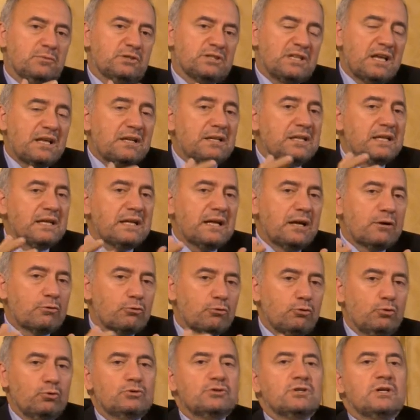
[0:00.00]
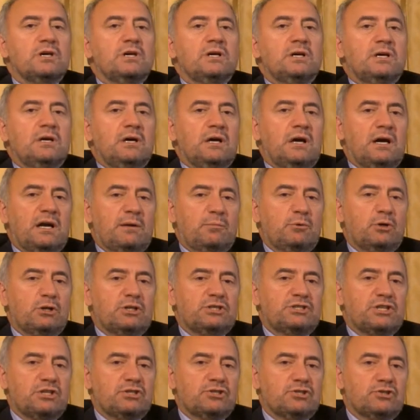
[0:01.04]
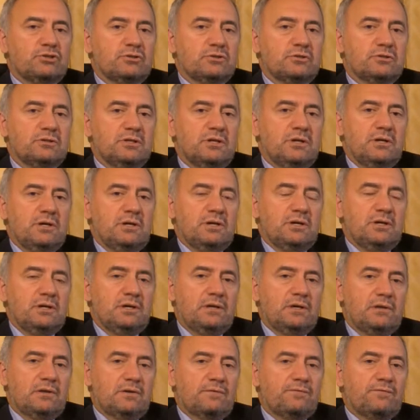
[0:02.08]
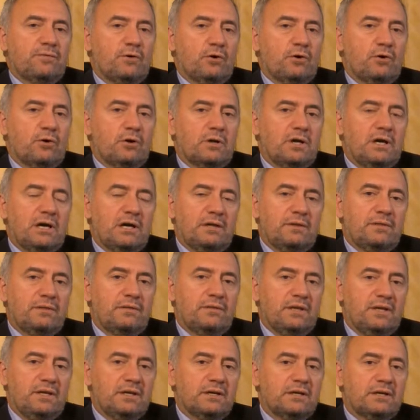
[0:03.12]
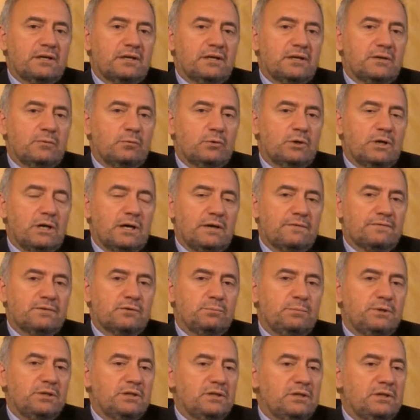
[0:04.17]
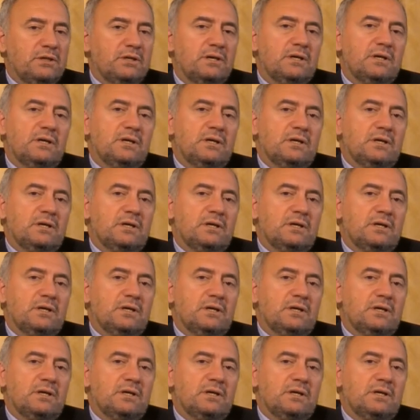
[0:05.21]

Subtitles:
technical rules harmonization. Therefore, I think we have to be